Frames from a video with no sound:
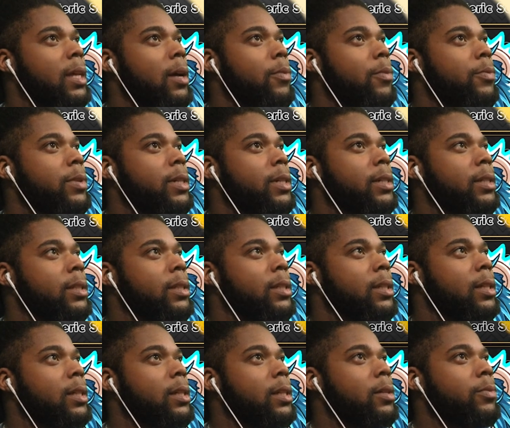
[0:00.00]
that one,
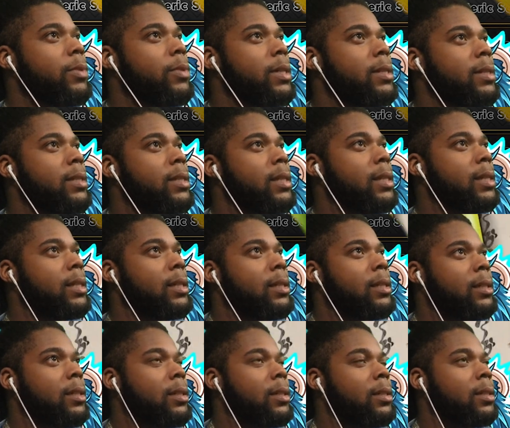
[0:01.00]
get a onesie,
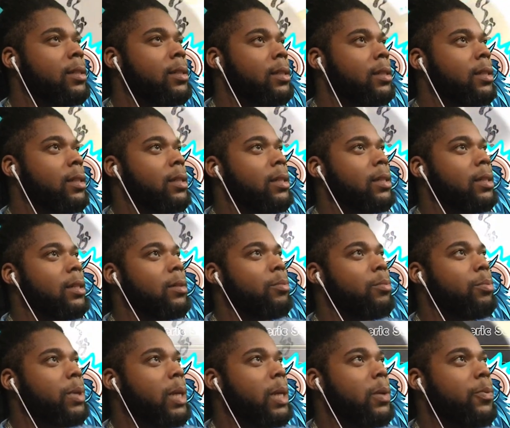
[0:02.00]

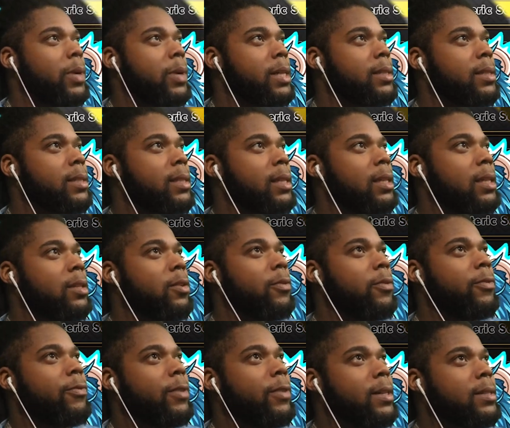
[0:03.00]
big onesie, no
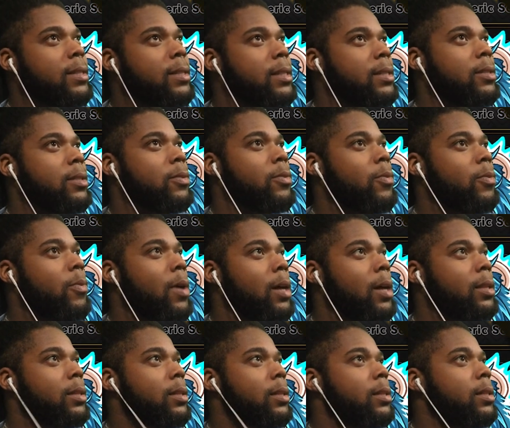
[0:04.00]
funsies, no
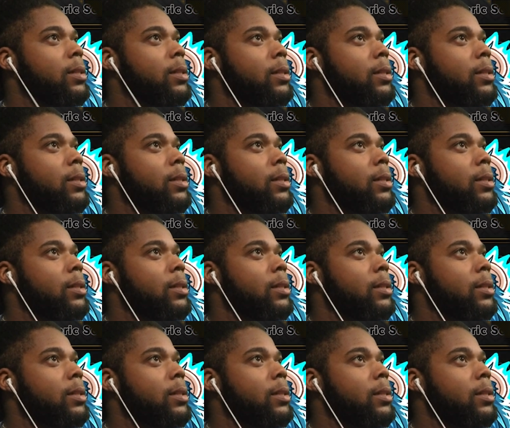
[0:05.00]
quality.